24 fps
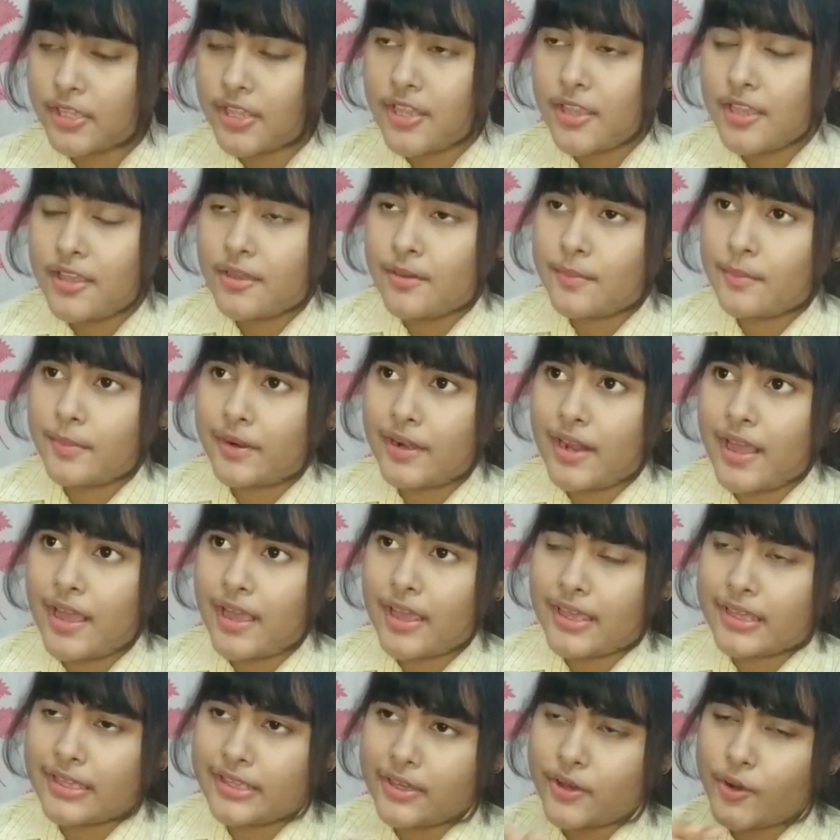but
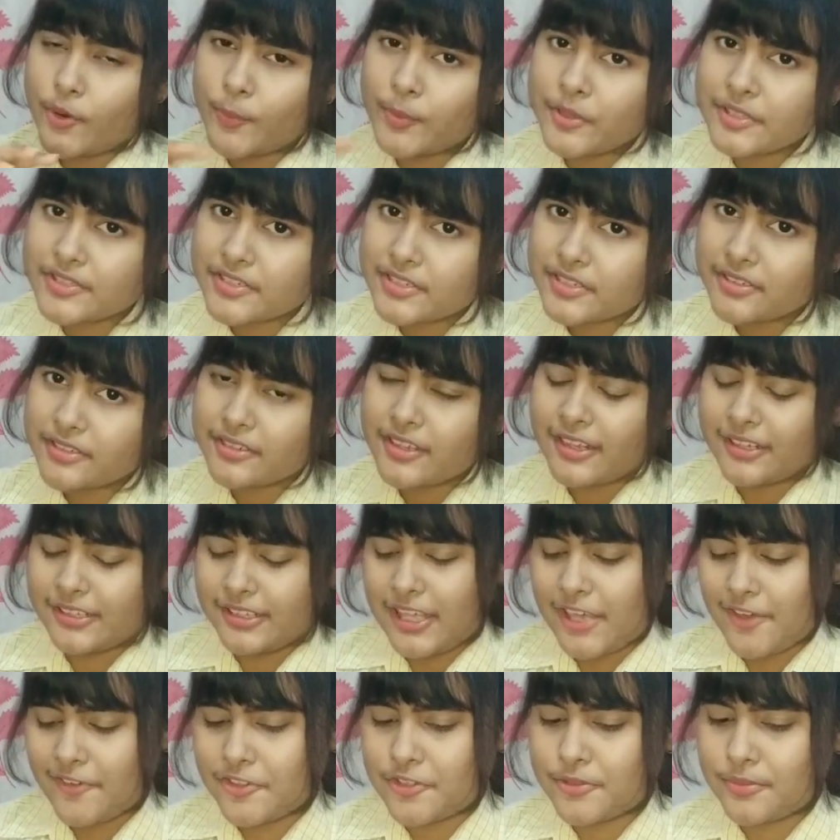I opened it and gave
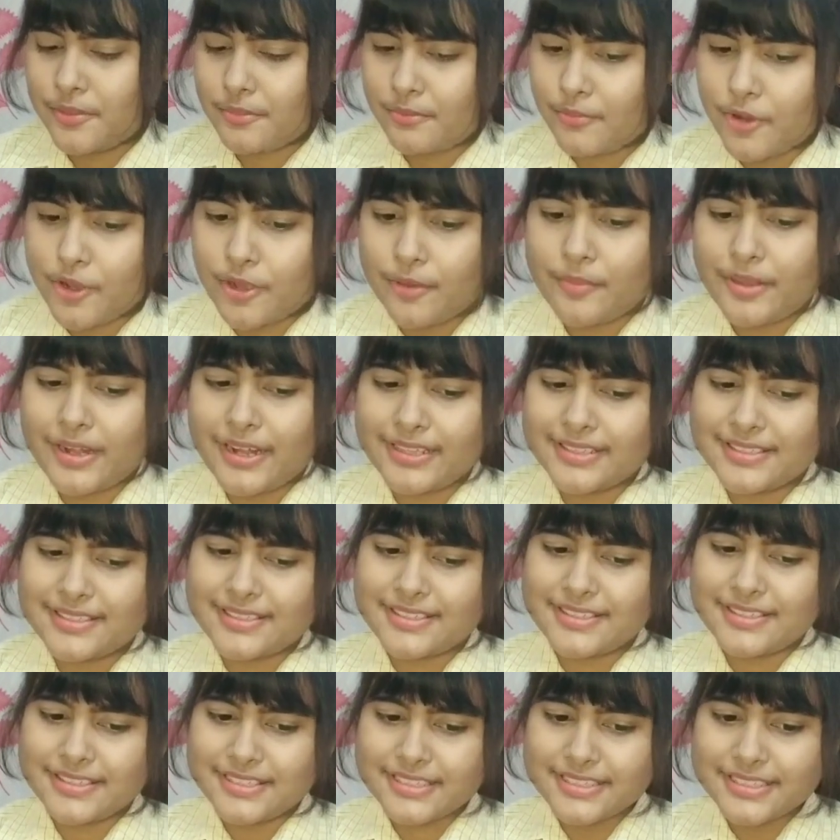it to my mom, and I
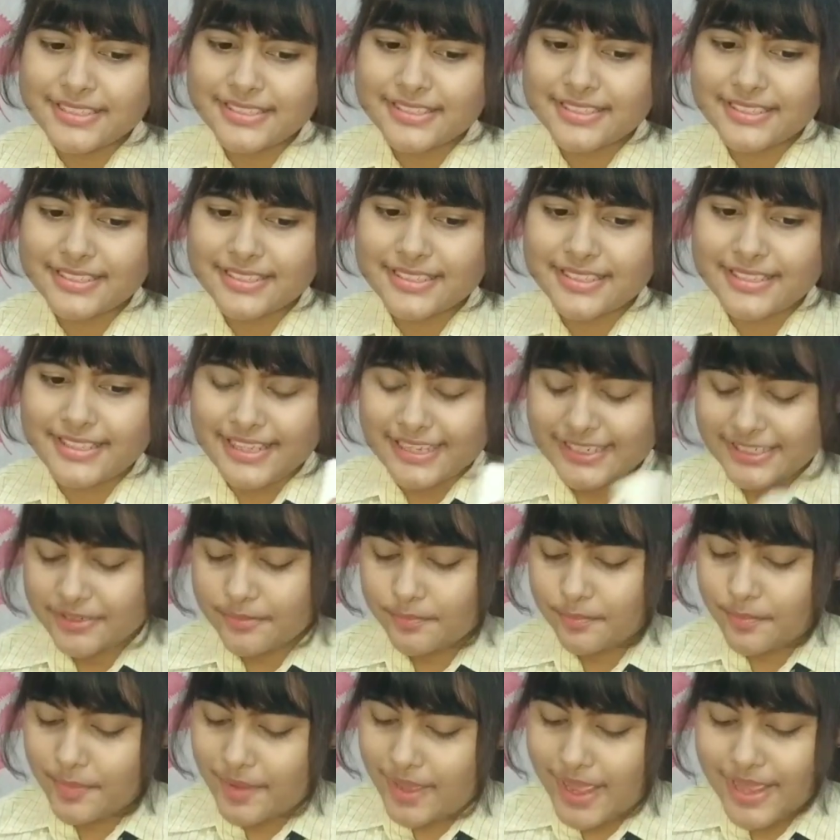still didn't get it
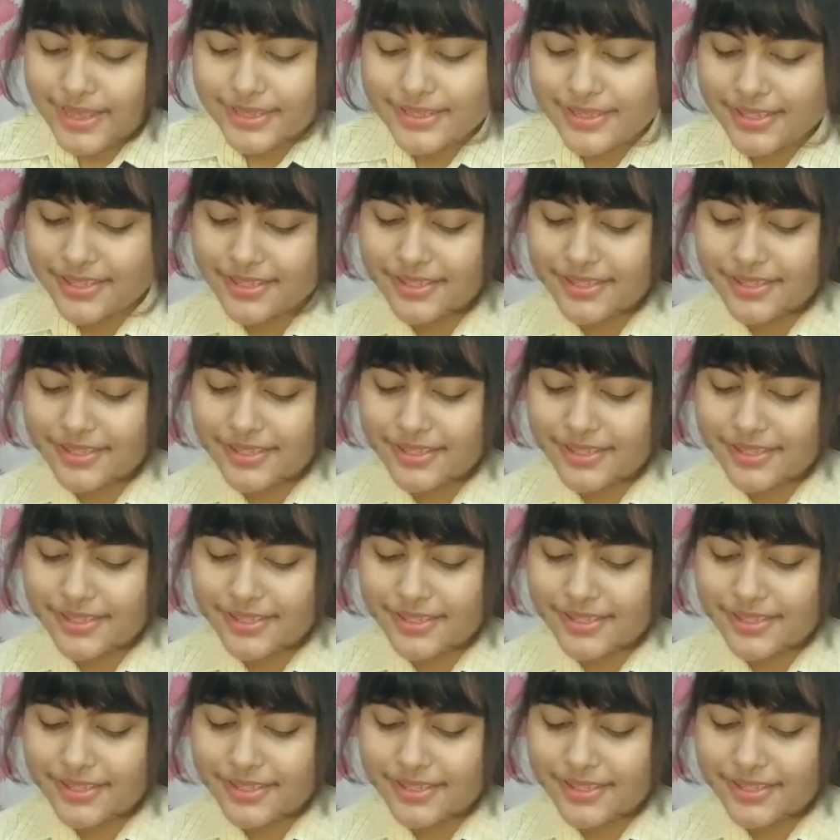back.